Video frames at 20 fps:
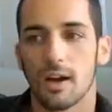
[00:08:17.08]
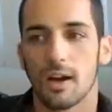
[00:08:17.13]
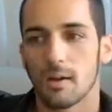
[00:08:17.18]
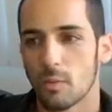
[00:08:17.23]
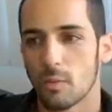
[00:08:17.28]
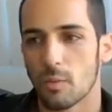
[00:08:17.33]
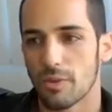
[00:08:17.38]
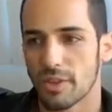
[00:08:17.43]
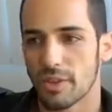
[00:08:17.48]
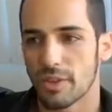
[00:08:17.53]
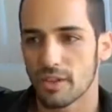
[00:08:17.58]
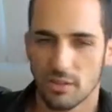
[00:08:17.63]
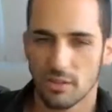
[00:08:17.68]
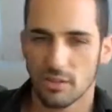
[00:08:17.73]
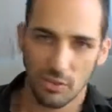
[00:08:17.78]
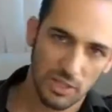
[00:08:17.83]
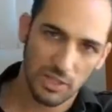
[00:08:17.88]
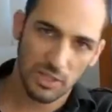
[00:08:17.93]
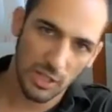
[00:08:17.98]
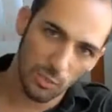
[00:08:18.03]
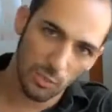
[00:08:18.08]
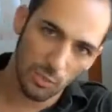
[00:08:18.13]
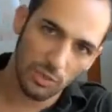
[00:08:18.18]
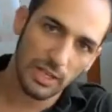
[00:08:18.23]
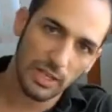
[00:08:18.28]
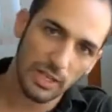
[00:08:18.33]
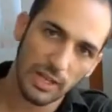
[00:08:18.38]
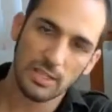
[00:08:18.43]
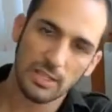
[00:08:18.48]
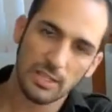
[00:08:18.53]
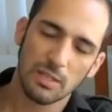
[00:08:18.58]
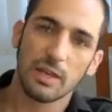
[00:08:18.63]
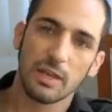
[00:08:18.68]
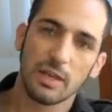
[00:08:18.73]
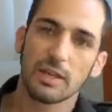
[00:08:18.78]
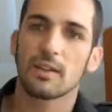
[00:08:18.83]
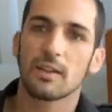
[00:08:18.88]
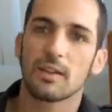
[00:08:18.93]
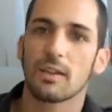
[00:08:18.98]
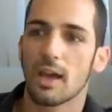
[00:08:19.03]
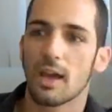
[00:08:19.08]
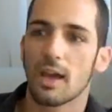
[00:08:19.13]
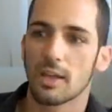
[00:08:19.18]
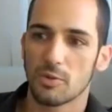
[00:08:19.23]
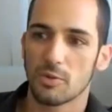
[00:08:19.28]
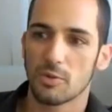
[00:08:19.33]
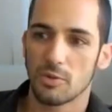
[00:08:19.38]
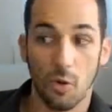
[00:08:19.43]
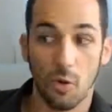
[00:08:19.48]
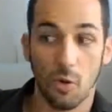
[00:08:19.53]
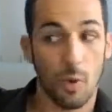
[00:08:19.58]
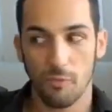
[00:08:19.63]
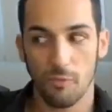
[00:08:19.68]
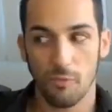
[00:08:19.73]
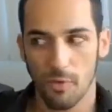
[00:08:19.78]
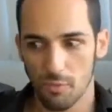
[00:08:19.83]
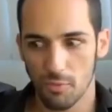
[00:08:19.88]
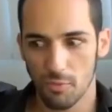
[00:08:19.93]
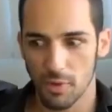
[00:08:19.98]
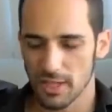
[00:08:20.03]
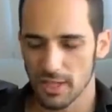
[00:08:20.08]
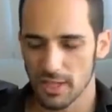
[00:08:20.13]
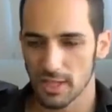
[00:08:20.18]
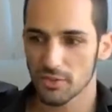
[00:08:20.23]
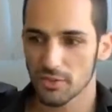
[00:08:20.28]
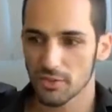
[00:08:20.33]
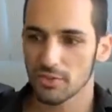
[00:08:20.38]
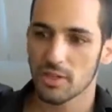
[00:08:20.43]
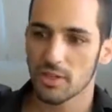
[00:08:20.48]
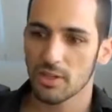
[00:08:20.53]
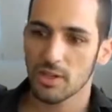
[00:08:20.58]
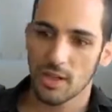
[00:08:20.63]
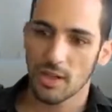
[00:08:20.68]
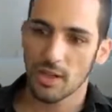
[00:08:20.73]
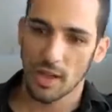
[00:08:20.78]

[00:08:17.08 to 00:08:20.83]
when things start to get really intimate, and you go away from everybody else,